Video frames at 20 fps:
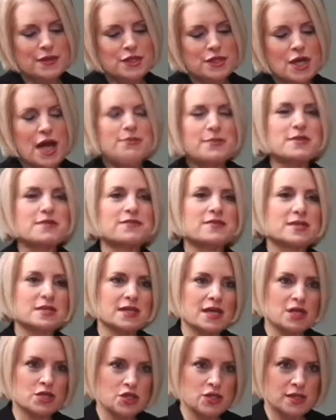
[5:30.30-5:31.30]
types of
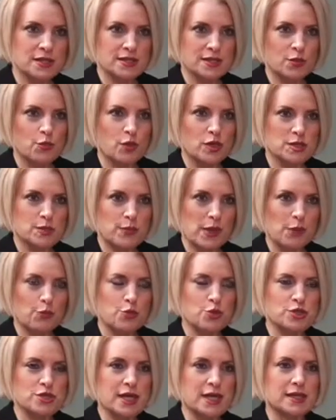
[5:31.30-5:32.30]
discussions and what's being
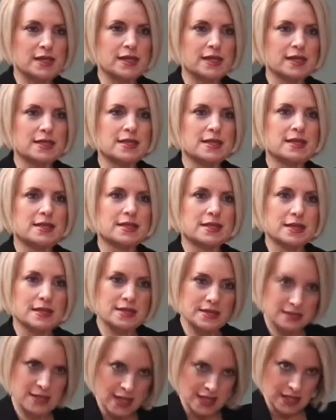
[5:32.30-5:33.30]
presented at the
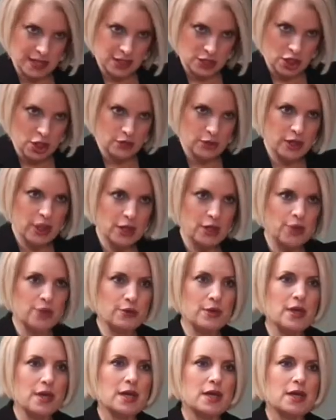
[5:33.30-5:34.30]
San
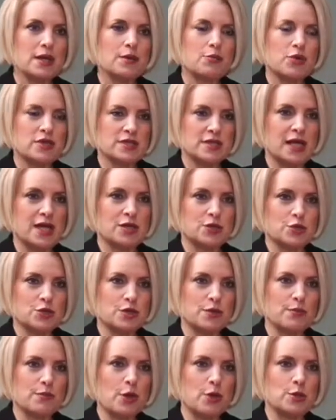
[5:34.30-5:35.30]
Antonio Breast Cancer
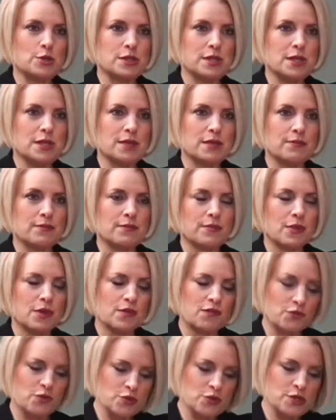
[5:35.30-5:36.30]
Symposium
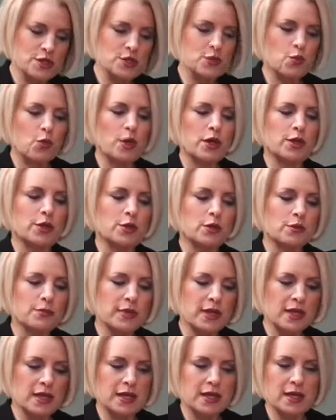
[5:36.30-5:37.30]
versus what you'll
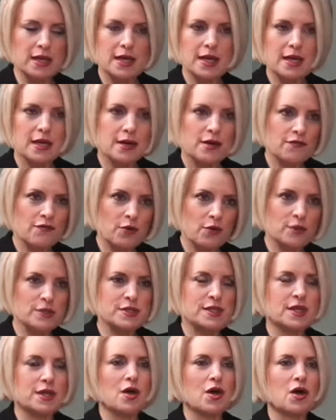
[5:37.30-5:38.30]
be
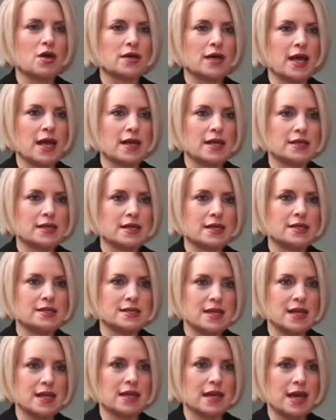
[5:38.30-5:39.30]
focusing on at the
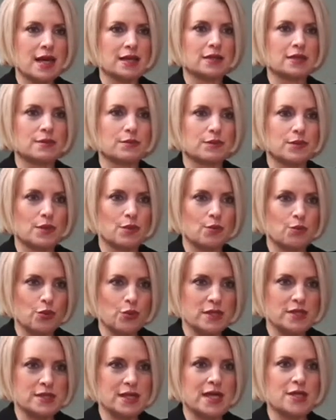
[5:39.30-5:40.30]
St. Gallen
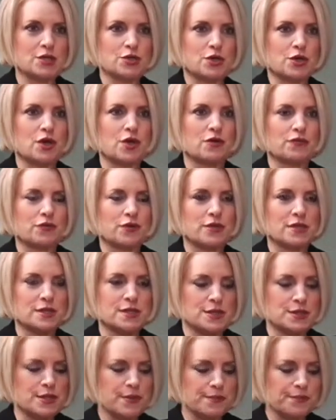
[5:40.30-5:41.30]
Breast Cancer
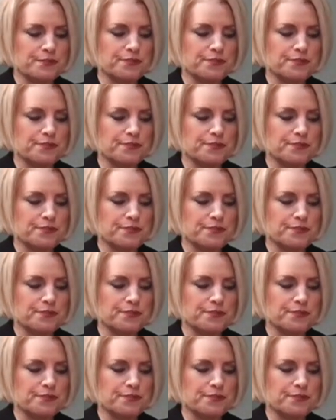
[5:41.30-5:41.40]
Conference?